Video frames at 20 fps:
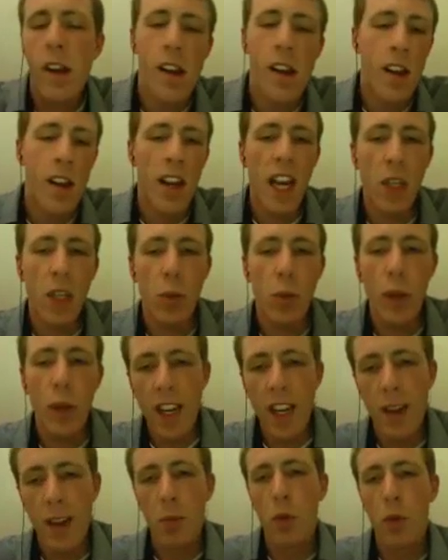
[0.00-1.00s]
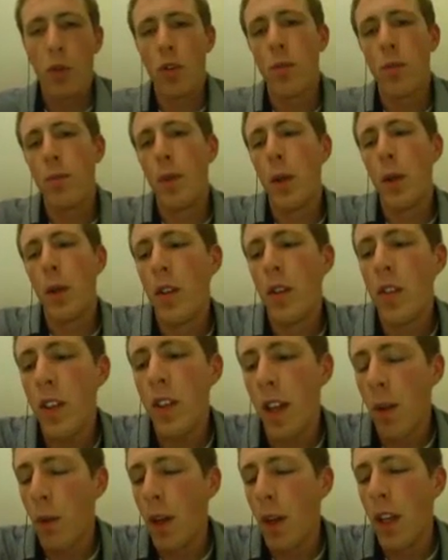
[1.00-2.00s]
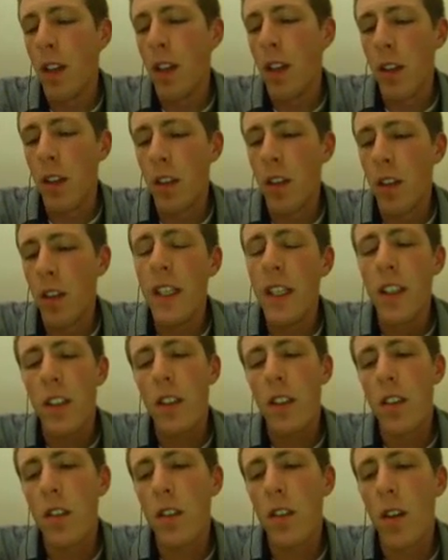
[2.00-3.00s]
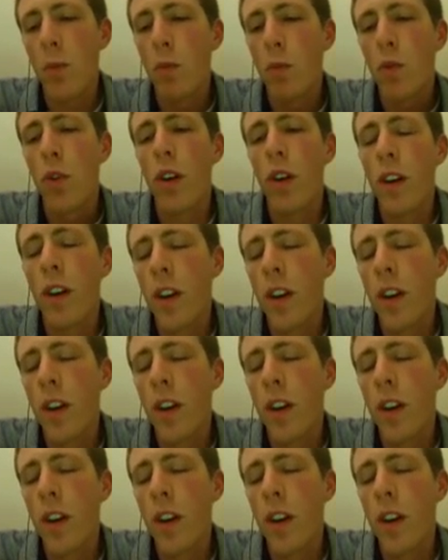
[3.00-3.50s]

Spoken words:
as we added more components and we needed some more